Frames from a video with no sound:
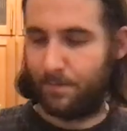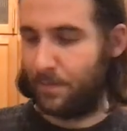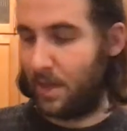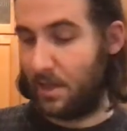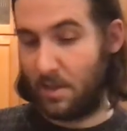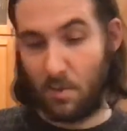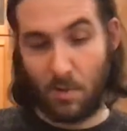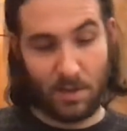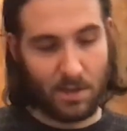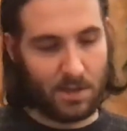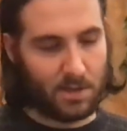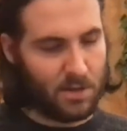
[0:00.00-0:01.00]
Tennessee
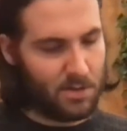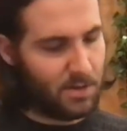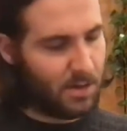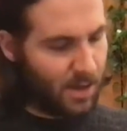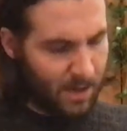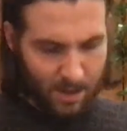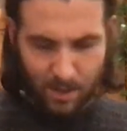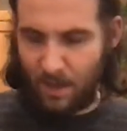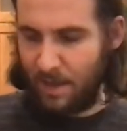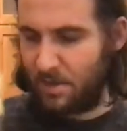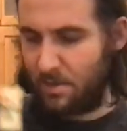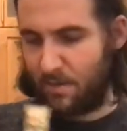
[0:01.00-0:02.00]
whiskeys use
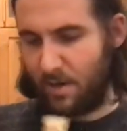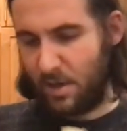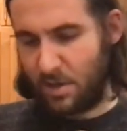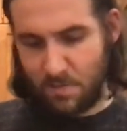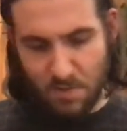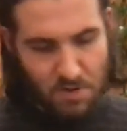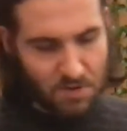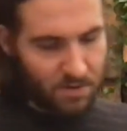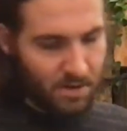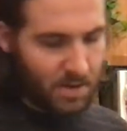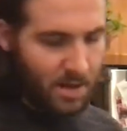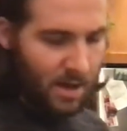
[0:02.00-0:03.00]
lends to a very
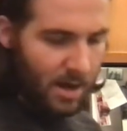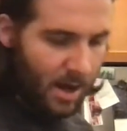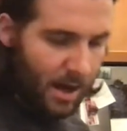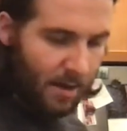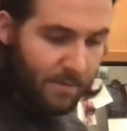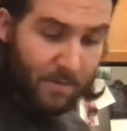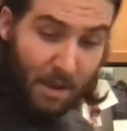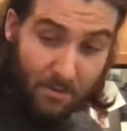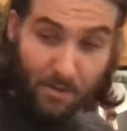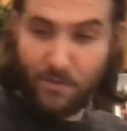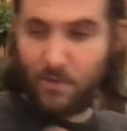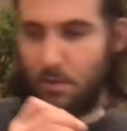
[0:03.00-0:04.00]
smooth,
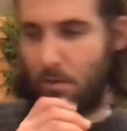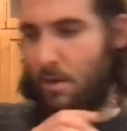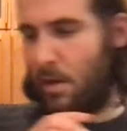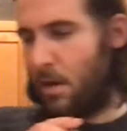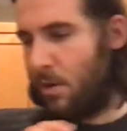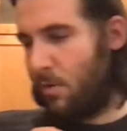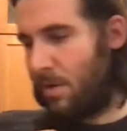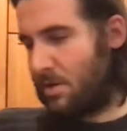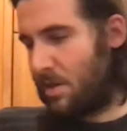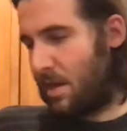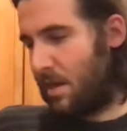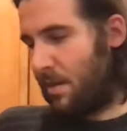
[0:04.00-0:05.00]
flavorful
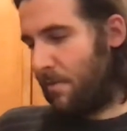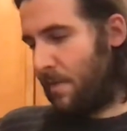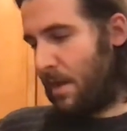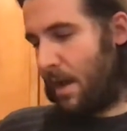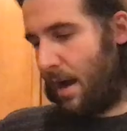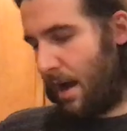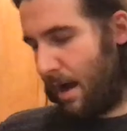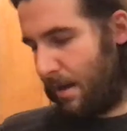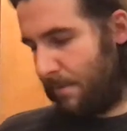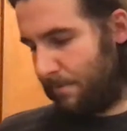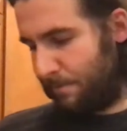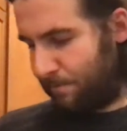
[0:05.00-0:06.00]
whiskey.
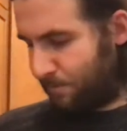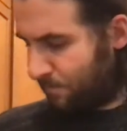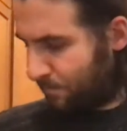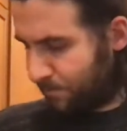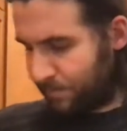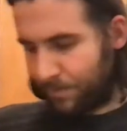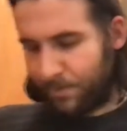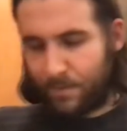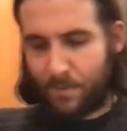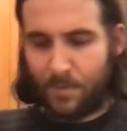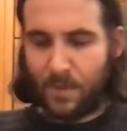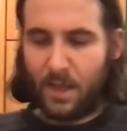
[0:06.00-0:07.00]

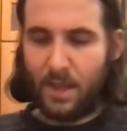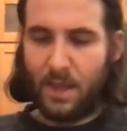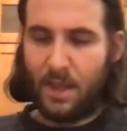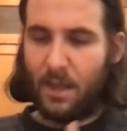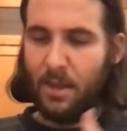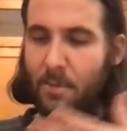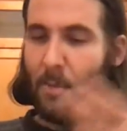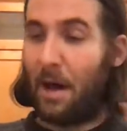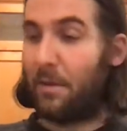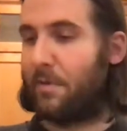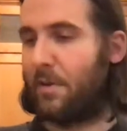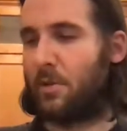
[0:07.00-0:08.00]
The
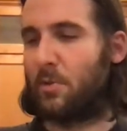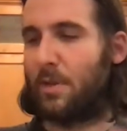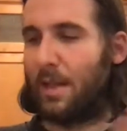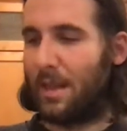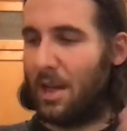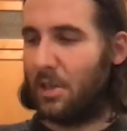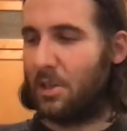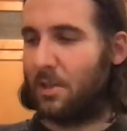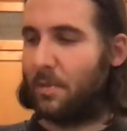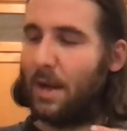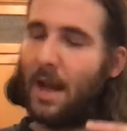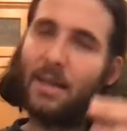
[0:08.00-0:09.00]
mouthfeel is really luscious,
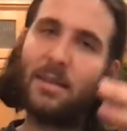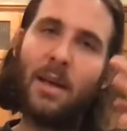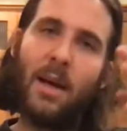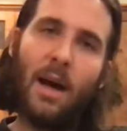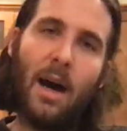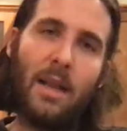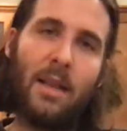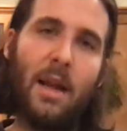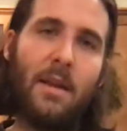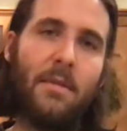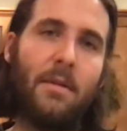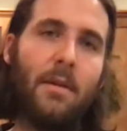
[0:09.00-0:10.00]
but it has a lot
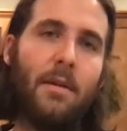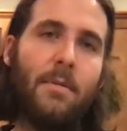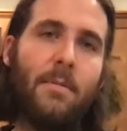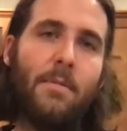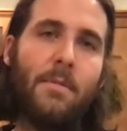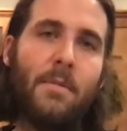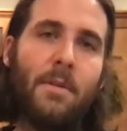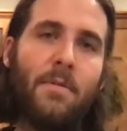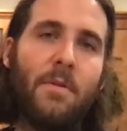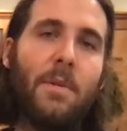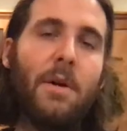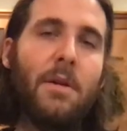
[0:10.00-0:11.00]
of the
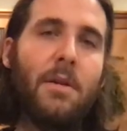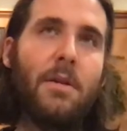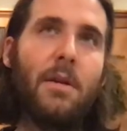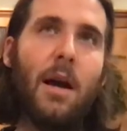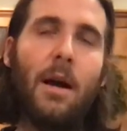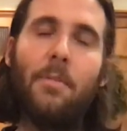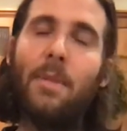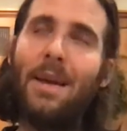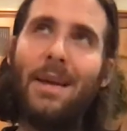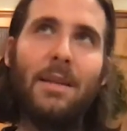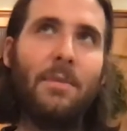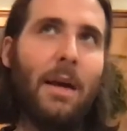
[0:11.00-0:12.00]
familiar
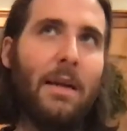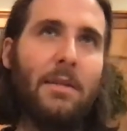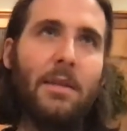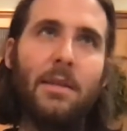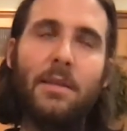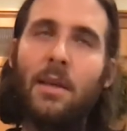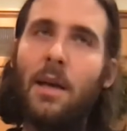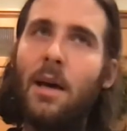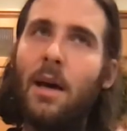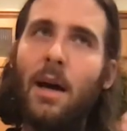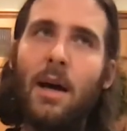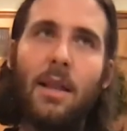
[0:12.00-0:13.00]
baking spices
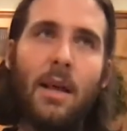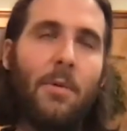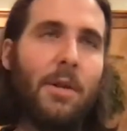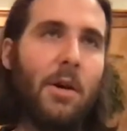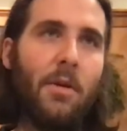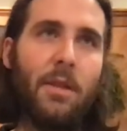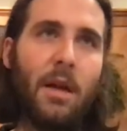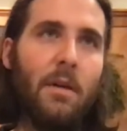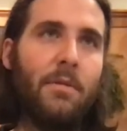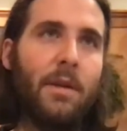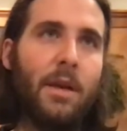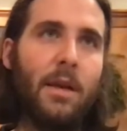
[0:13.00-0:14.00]
that we know and
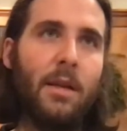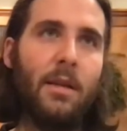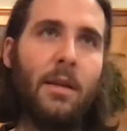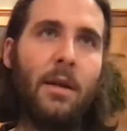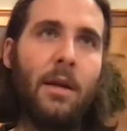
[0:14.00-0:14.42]
love in